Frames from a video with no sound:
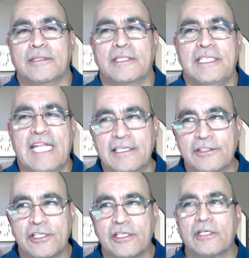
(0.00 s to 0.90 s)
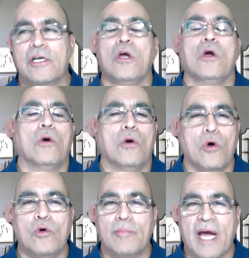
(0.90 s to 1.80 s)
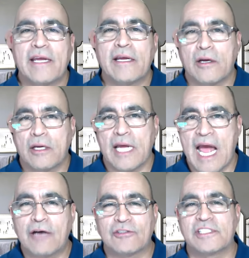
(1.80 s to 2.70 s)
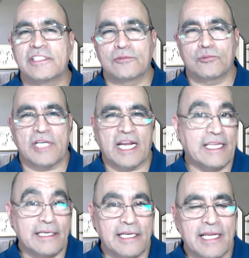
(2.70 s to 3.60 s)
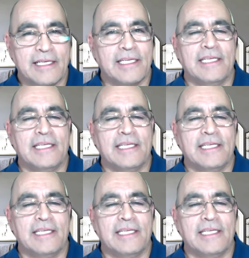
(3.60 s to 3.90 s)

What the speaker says: lender own my house, is what I get a lot.